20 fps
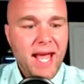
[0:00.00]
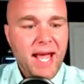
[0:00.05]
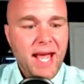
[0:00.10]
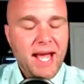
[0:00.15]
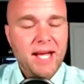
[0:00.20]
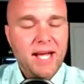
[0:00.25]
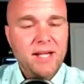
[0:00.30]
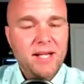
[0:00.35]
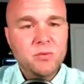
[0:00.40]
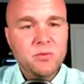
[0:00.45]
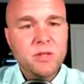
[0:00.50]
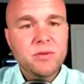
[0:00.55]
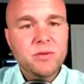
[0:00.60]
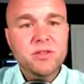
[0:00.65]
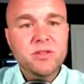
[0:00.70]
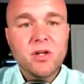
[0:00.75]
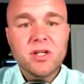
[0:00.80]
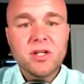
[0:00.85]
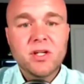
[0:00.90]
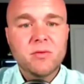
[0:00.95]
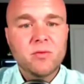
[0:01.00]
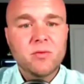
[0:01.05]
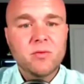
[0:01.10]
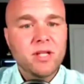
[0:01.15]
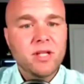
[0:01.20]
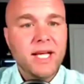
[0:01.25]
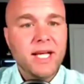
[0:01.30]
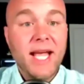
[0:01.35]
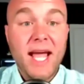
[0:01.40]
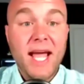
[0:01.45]
And we were talking and
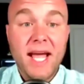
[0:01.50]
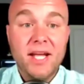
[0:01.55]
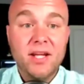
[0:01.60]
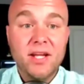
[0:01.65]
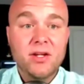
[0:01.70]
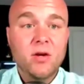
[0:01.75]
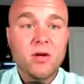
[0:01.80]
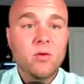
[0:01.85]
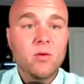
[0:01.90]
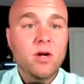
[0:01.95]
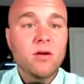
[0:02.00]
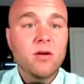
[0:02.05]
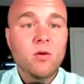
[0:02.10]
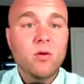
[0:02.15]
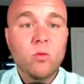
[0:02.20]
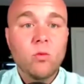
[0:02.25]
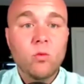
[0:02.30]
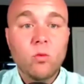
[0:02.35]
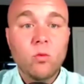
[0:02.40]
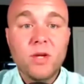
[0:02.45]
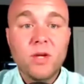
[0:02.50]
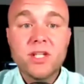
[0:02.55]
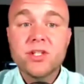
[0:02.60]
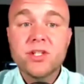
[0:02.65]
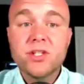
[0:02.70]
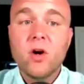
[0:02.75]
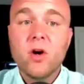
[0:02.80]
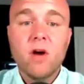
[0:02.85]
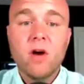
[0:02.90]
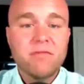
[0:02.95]
we're like, hey, you know what? We
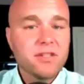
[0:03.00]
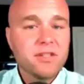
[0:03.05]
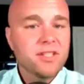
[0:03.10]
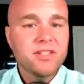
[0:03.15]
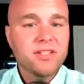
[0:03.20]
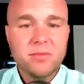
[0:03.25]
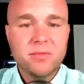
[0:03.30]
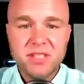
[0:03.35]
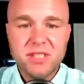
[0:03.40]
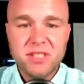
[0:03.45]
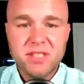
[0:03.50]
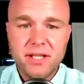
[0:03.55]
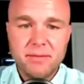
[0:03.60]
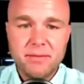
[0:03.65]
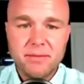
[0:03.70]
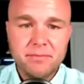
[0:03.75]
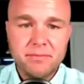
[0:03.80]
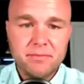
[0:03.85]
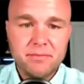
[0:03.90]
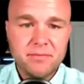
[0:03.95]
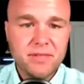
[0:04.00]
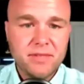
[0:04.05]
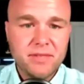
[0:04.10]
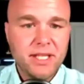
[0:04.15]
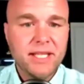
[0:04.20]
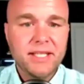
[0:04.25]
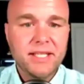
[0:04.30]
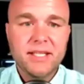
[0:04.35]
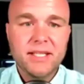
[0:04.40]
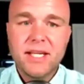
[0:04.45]
should offer this up to him.
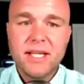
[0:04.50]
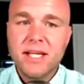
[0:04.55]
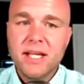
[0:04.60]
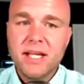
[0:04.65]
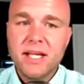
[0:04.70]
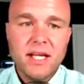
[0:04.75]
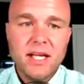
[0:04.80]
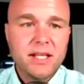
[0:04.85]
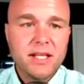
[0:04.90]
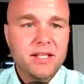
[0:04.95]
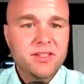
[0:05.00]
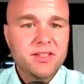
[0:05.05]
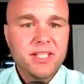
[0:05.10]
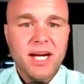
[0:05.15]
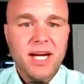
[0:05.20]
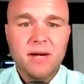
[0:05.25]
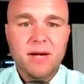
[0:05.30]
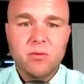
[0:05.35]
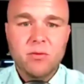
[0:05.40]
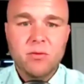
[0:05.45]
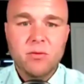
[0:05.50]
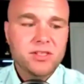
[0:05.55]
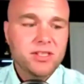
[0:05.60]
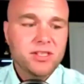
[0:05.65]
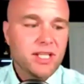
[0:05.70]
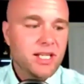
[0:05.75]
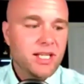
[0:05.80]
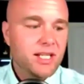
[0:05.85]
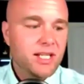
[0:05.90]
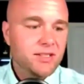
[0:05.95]
Like, this guy
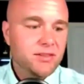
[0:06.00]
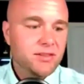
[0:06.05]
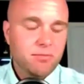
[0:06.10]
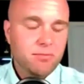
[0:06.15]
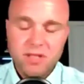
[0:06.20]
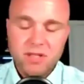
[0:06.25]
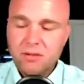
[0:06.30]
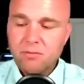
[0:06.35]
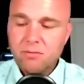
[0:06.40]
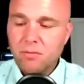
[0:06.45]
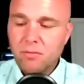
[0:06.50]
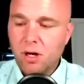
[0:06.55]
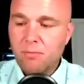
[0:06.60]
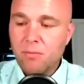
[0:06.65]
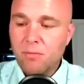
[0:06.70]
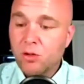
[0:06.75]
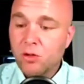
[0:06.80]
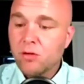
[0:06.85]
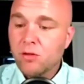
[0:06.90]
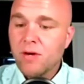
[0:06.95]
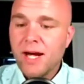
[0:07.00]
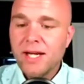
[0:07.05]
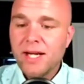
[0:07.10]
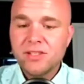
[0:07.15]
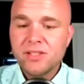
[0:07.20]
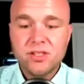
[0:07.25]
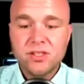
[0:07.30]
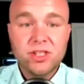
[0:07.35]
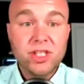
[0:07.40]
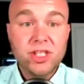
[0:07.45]
he needs a
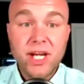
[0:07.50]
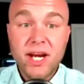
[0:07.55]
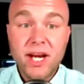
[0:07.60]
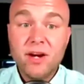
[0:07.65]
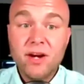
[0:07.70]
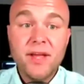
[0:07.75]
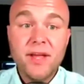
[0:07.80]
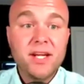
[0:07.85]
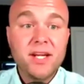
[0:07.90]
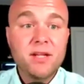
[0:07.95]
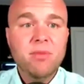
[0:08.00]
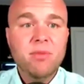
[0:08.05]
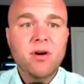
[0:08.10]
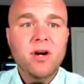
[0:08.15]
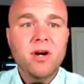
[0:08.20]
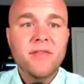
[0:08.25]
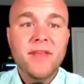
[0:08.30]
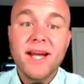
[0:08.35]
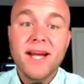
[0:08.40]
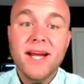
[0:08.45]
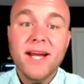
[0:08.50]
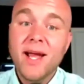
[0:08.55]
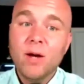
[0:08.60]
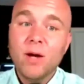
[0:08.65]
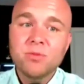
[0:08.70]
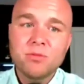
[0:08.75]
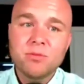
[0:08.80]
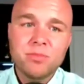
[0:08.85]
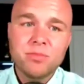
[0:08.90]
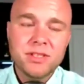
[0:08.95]
motorized chair that he bought that I
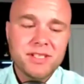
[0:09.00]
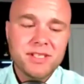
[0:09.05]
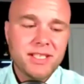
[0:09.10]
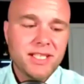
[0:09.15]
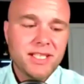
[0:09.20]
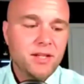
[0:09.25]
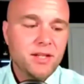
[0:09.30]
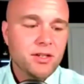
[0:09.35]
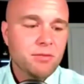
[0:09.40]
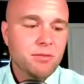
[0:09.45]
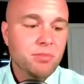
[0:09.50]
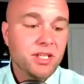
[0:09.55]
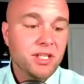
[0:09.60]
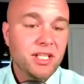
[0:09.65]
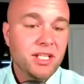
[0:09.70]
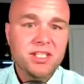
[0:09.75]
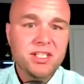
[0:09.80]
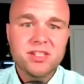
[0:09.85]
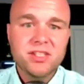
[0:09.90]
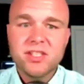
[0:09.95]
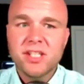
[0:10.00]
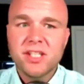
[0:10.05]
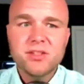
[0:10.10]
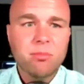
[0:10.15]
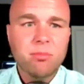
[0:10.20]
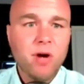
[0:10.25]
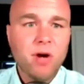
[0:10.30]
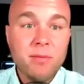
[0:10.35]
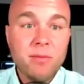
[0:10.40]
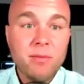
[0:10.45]
helped him put together, but
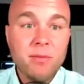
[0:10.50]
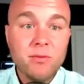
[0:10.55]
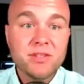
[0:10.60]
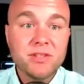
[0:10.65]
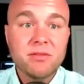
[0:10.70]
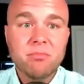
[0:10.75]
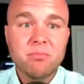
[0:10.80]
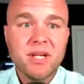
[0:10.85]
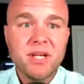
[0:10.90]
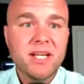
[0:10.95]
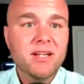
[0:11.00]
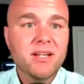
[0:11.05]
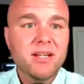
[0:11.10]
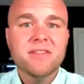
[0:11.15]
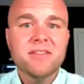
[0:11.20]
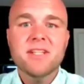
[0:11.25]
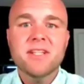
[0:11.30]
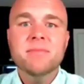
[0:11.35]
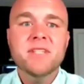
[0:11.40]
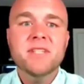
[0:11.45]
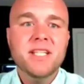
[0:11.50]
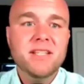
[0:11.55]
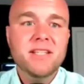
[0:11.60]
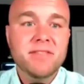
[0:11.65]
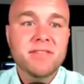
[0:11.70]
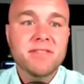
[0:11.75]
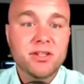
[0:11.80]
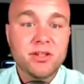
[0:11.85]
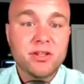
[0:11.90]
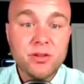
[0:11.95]
his apartment wasn't big enough for him to
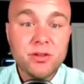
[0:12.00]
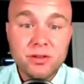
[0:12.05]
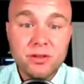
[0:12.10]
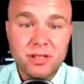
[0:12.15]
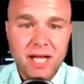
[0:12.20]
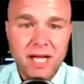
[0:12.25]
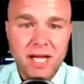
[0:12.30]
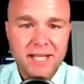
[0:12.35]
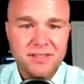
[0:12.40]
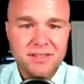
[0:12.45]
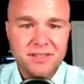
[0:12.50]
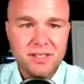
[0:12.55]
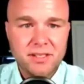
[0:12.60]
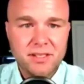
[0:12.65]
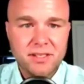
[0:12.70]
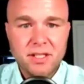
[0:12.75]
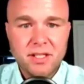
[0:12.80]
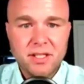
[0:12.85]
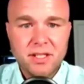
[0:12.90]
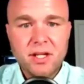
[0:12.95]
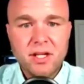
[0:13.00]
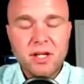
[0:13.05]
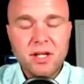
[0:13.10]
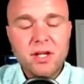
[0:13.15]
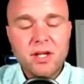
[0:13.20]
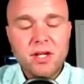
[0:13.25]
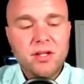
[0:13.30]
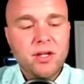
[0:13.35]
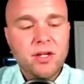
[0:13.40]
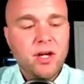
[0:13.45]
even utilize it,
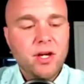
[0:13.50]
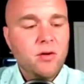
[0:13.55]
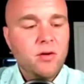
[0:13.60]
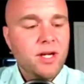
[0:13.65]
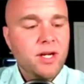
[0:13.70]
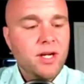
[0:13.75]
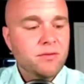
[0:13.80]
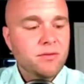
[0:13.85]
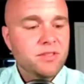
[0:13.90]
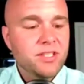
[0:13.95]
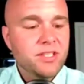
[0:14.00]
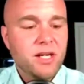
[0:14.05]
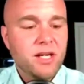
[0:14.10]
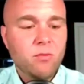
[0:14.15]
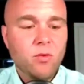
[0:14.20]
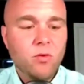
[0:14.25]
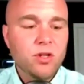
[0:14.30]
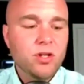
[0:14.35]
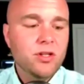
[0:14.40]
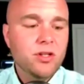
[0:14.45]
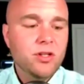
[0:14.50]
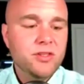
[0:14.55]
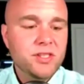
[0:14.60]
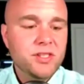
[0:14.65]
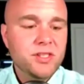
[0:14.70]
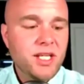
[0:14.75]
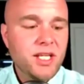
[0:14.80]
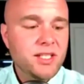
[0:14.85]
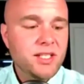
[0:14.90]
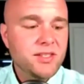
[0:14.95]
you know? And it was kind of one of
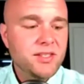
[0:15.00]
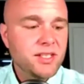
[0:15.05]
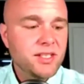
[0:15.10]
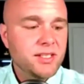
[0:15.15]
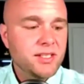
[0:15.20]
those things.